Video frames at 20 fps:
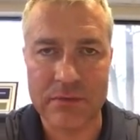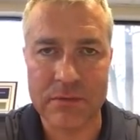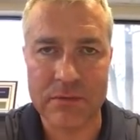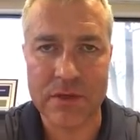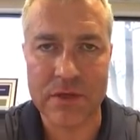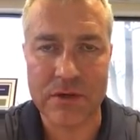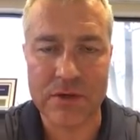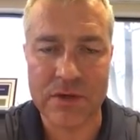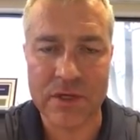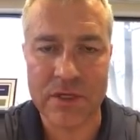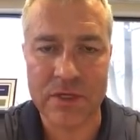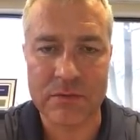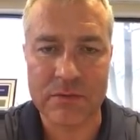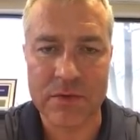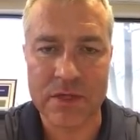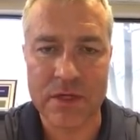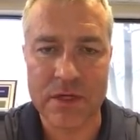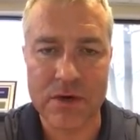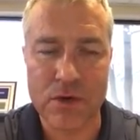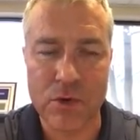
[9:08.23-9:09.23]
you know,
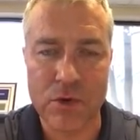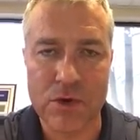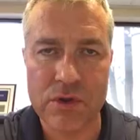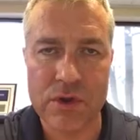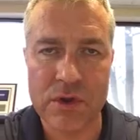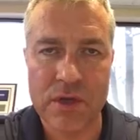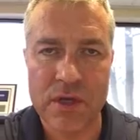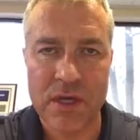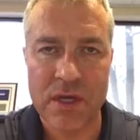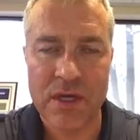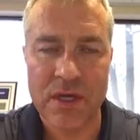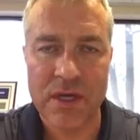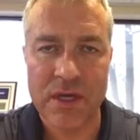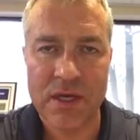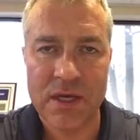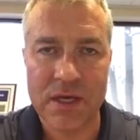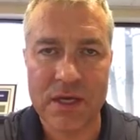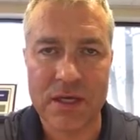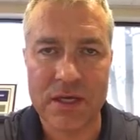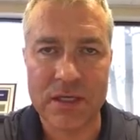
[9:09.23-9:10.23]
the north
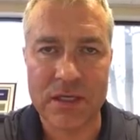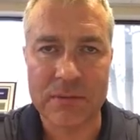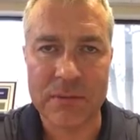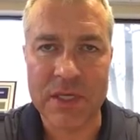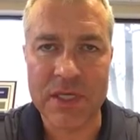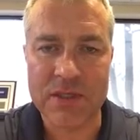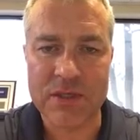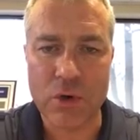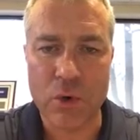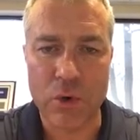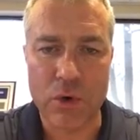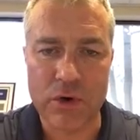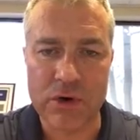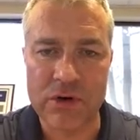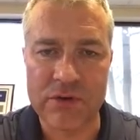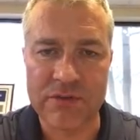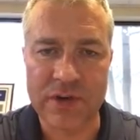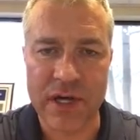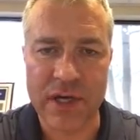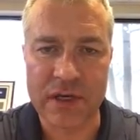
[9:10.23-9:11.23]
east
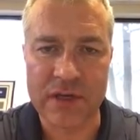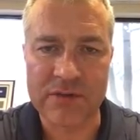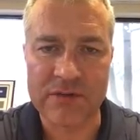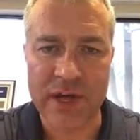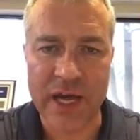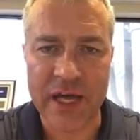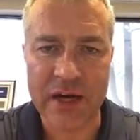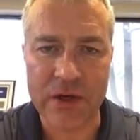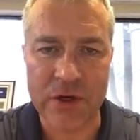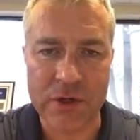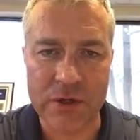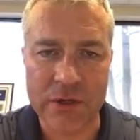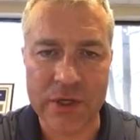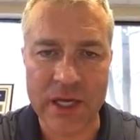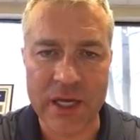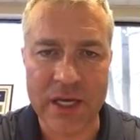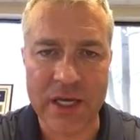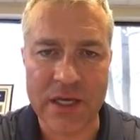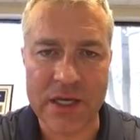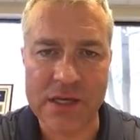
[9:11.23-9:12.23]
corner of Idaho,
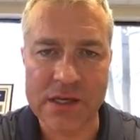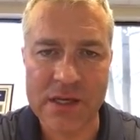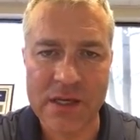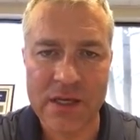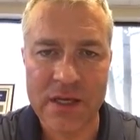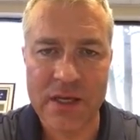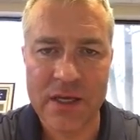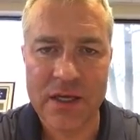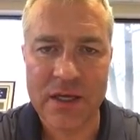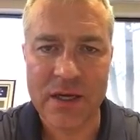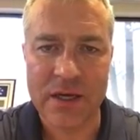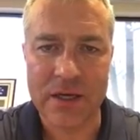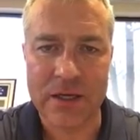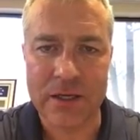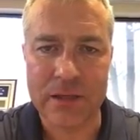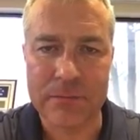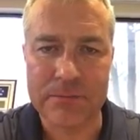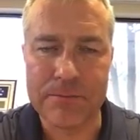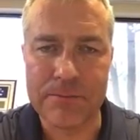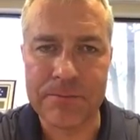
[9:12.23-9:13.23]
and
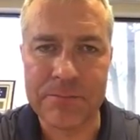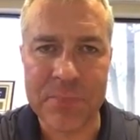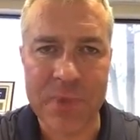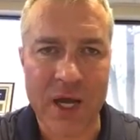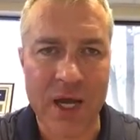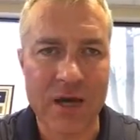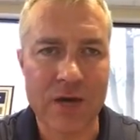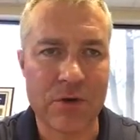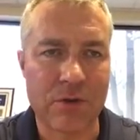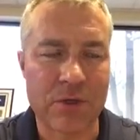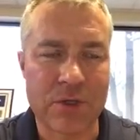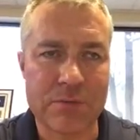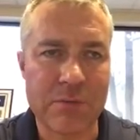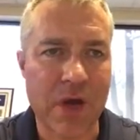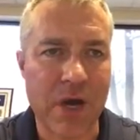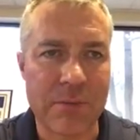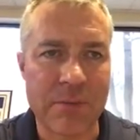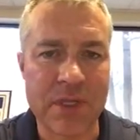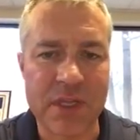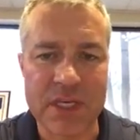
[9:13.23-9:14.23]
I don't know what the
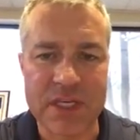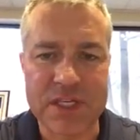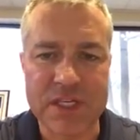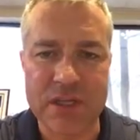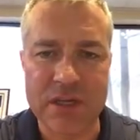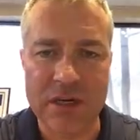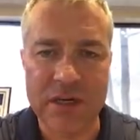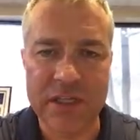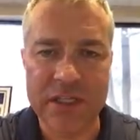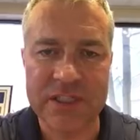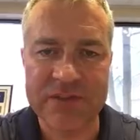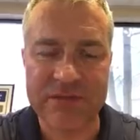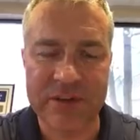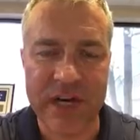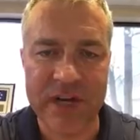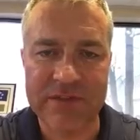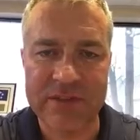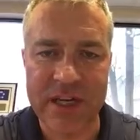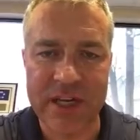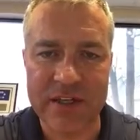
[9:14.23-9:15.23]
population there is,
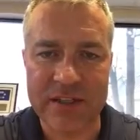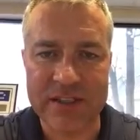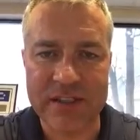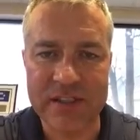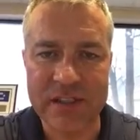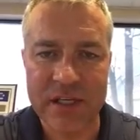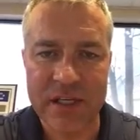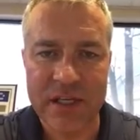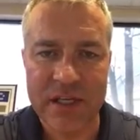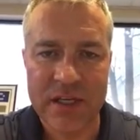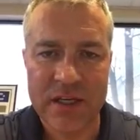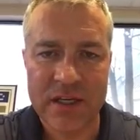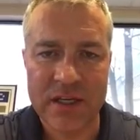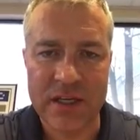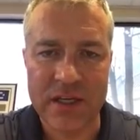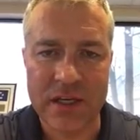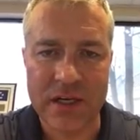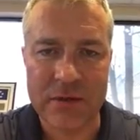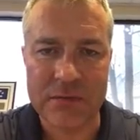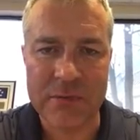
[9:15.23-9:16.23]
5,000.
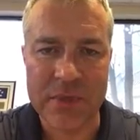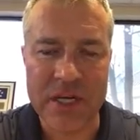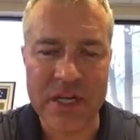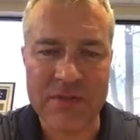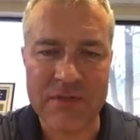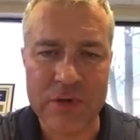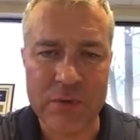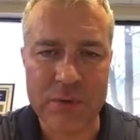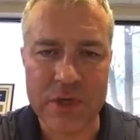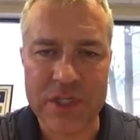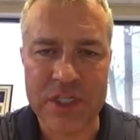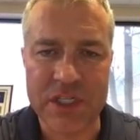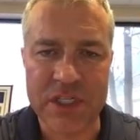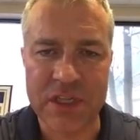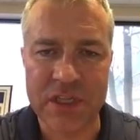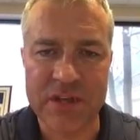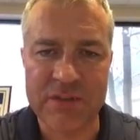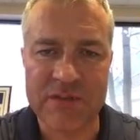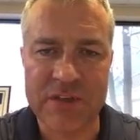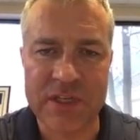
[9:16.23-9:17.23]
But even when
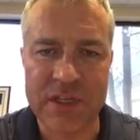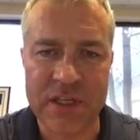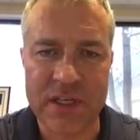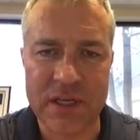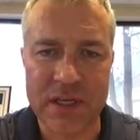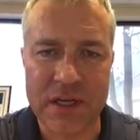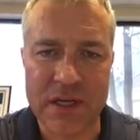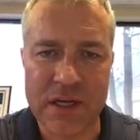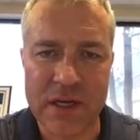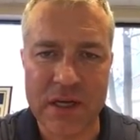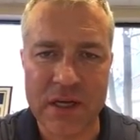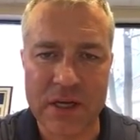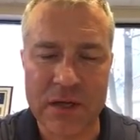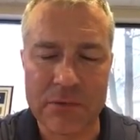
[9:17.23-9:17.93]
she lived in